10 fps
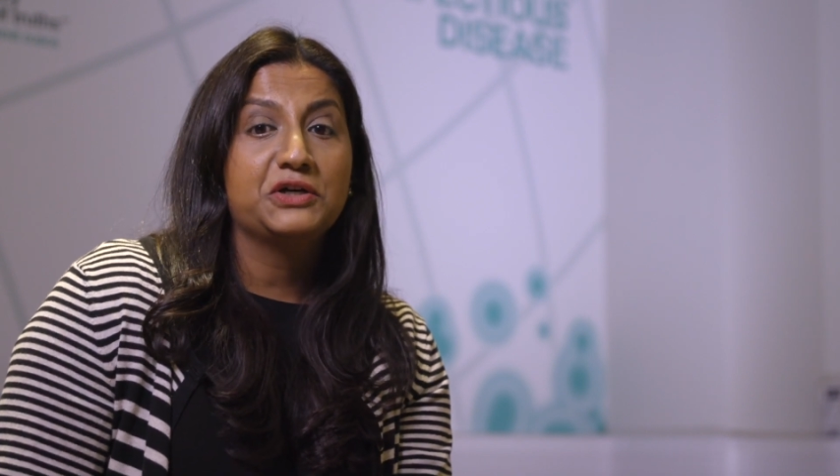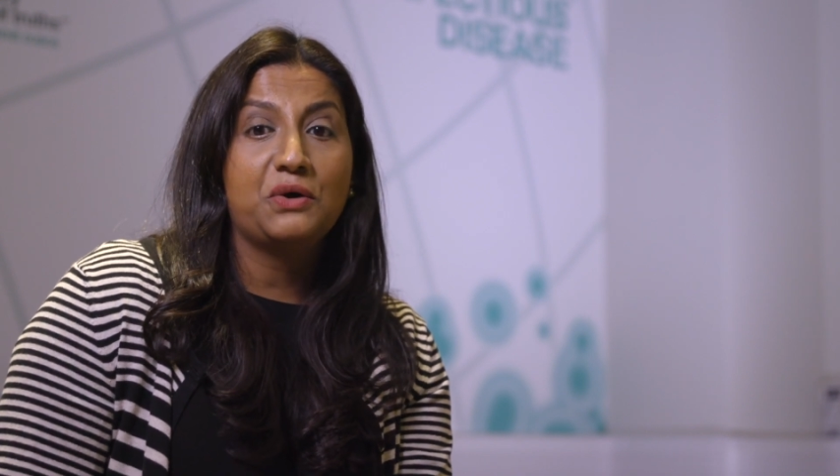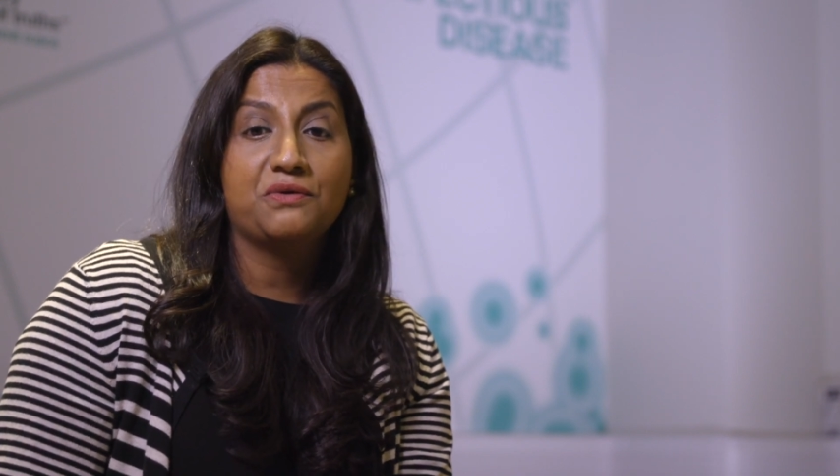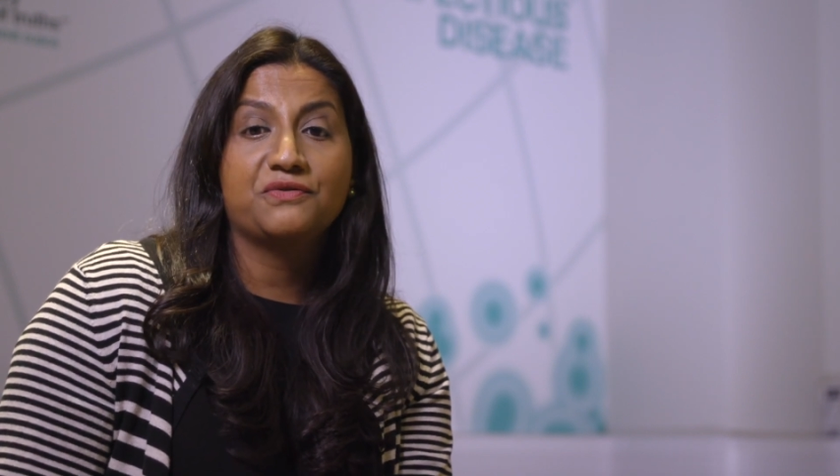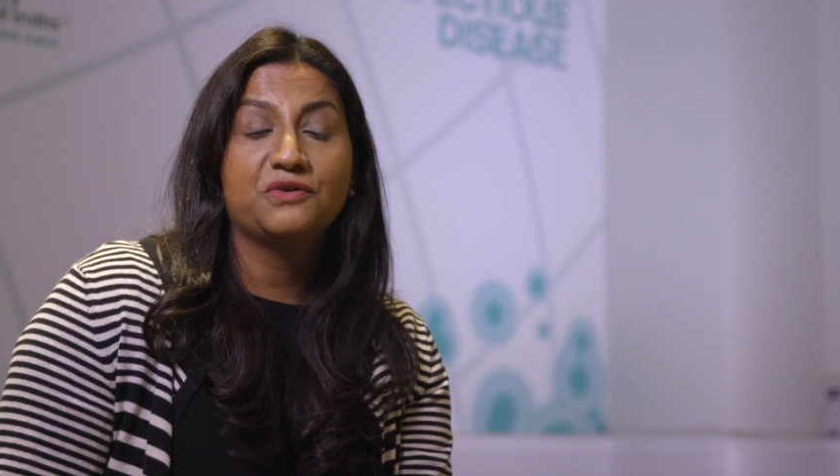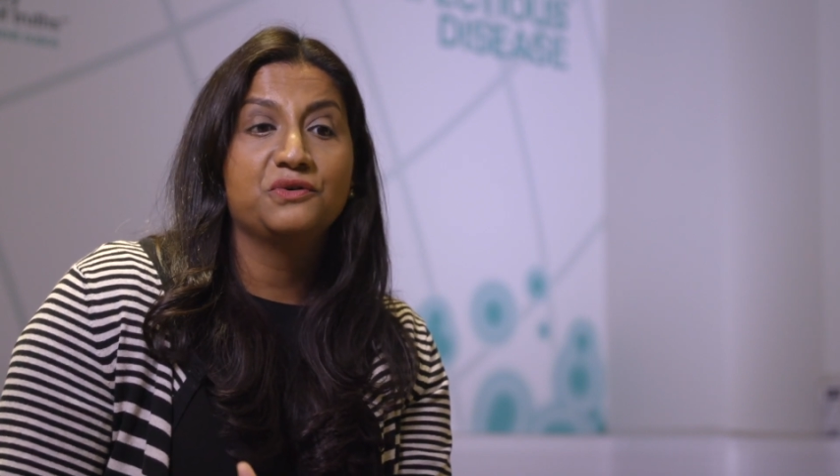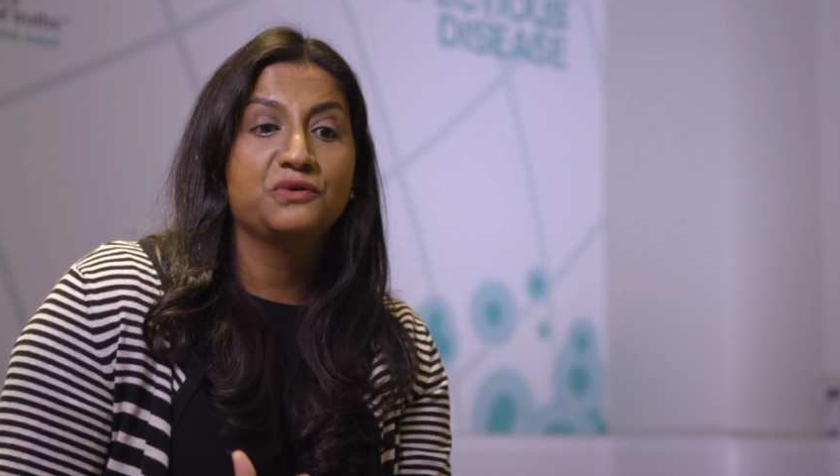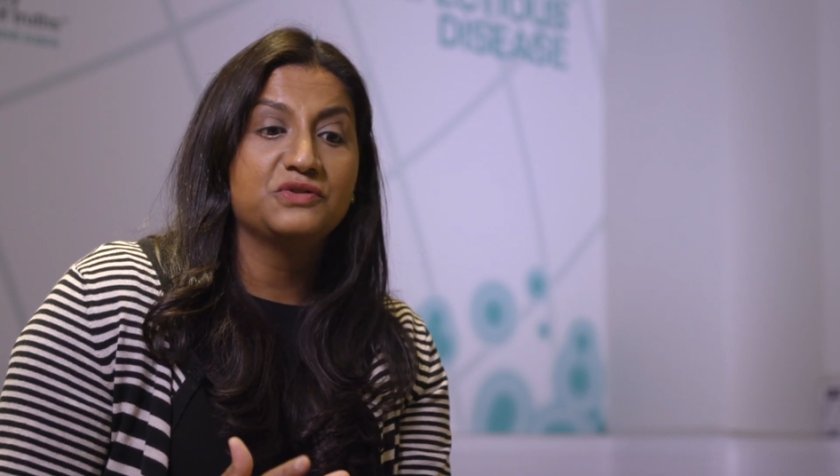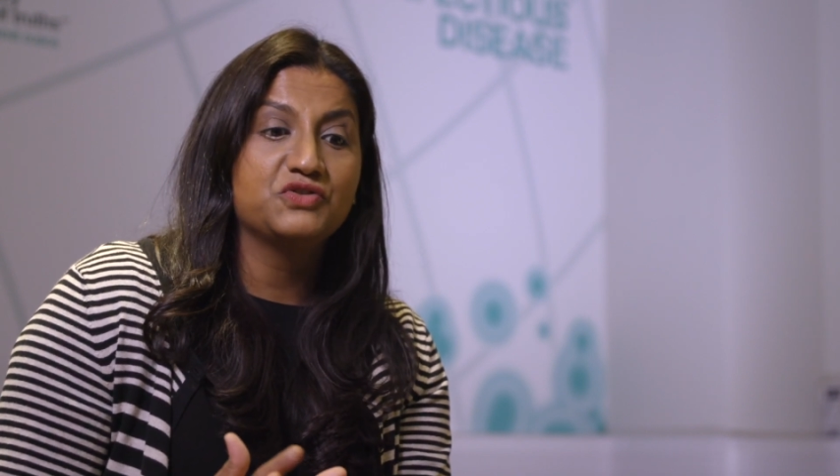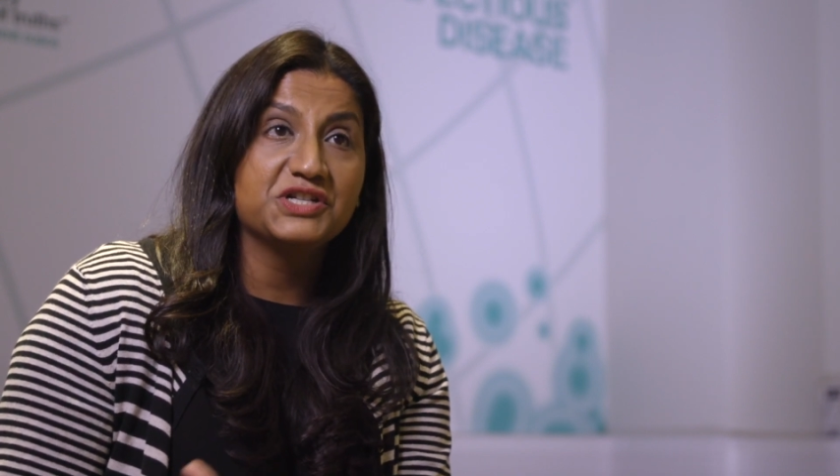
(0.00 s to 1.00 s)
go
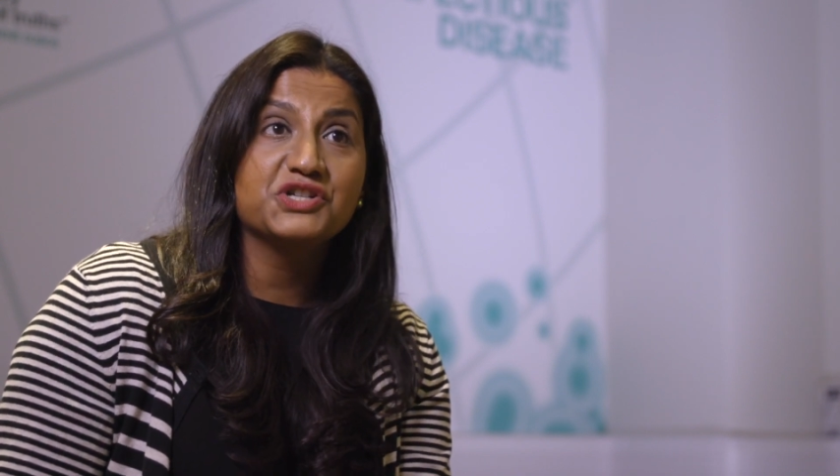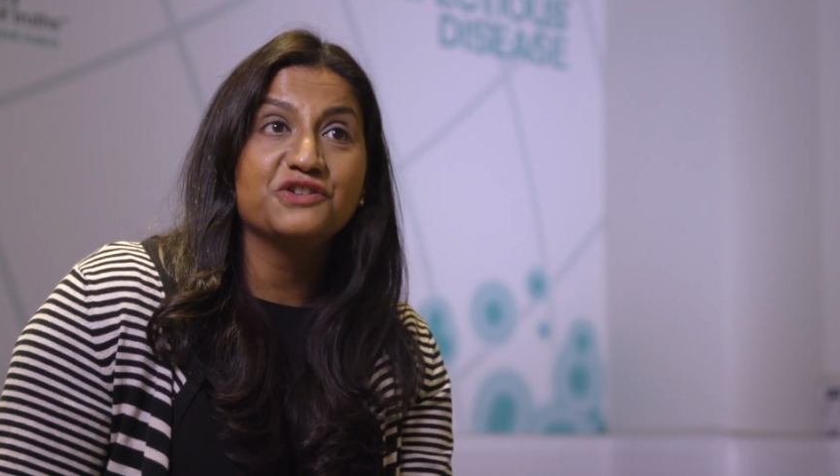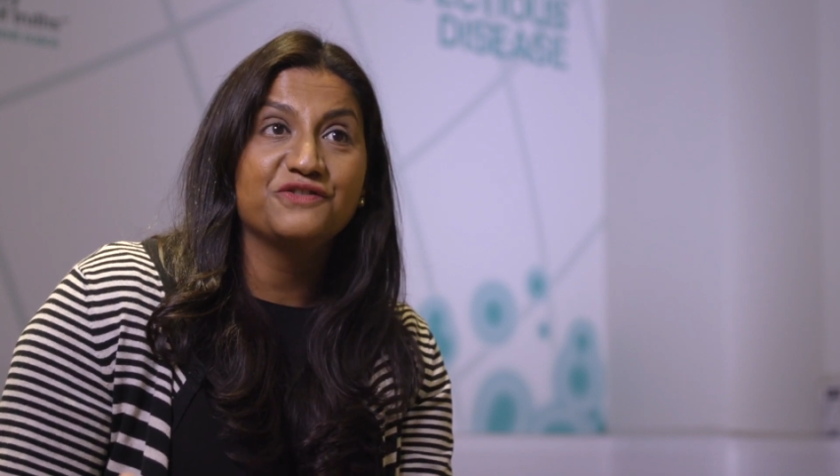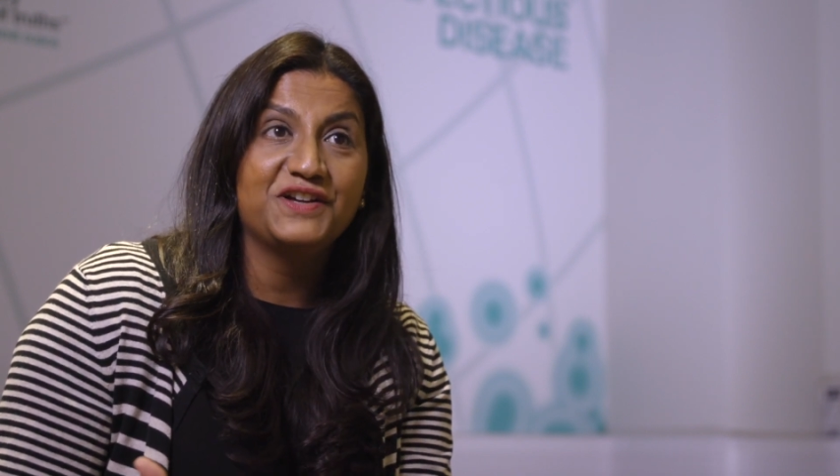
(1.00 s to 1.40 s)
through traditional